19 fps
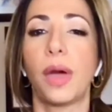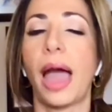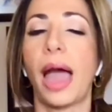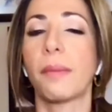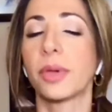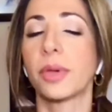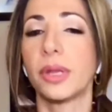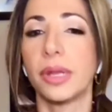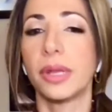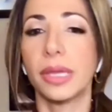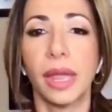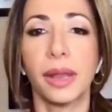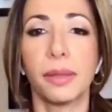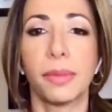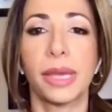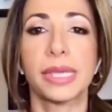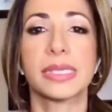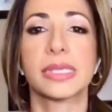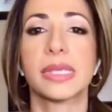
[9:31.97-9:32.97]
I'm going to get
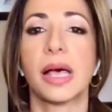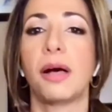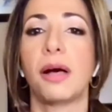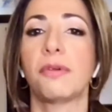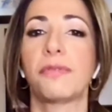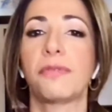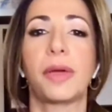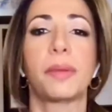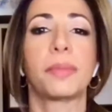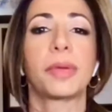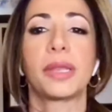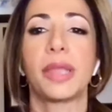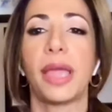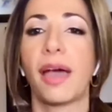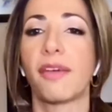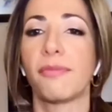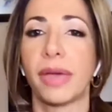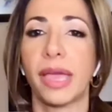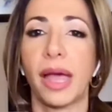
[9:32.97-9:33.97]
it myself. I'm going
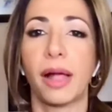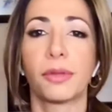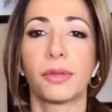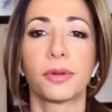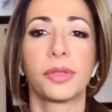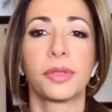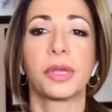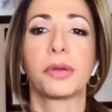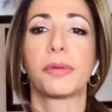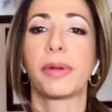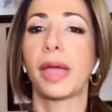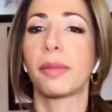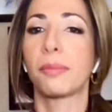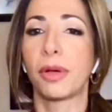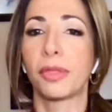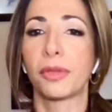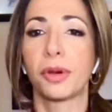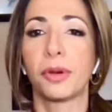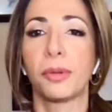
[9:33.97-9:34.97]
to have my elderly
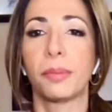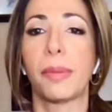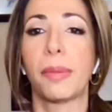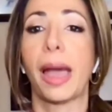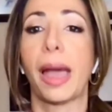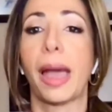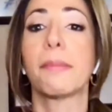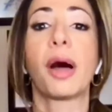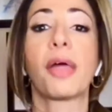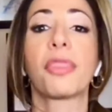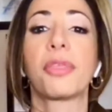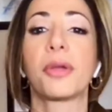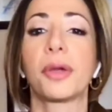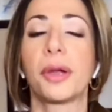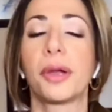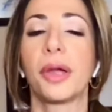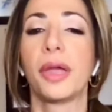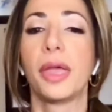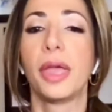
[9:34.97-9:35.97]
grandmother, my
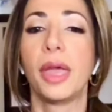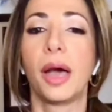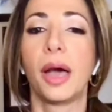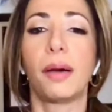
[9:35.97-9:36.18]
mother,